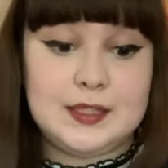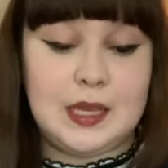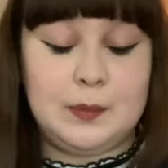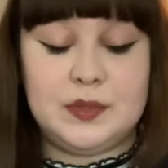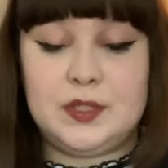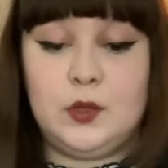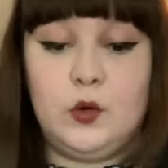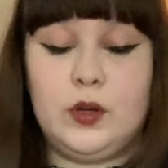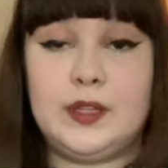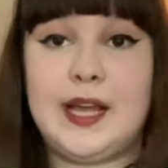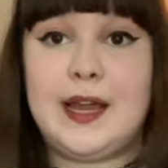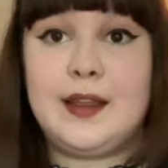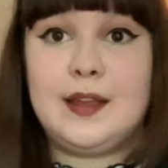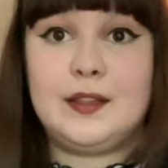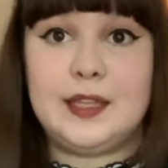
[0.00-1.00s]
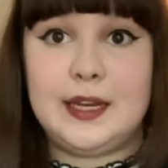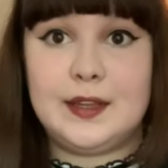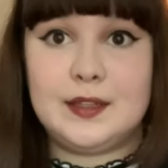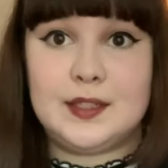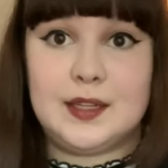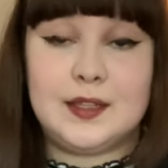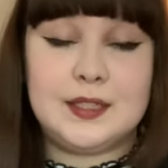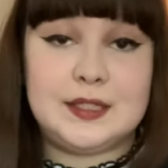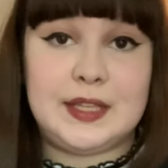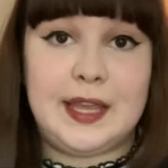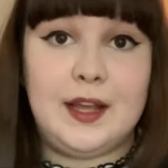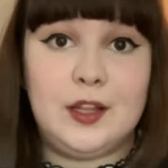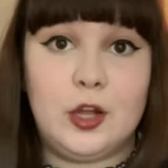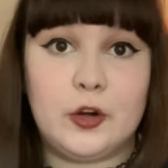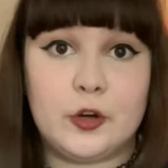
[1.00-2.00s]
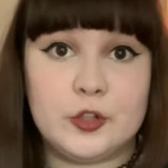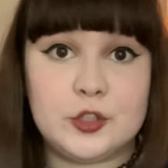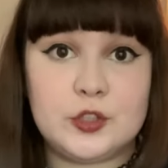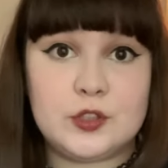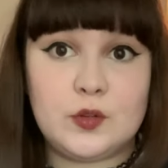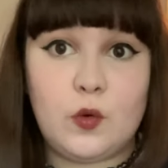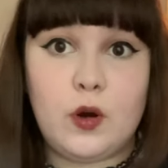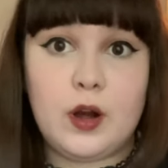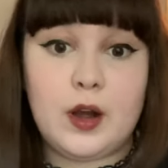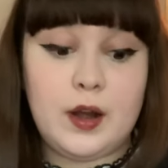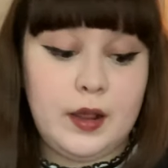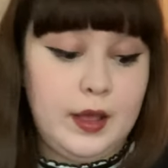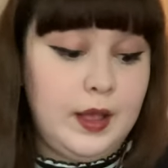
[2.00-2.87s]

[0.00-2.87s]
I'm so glad Elita did a sale on her store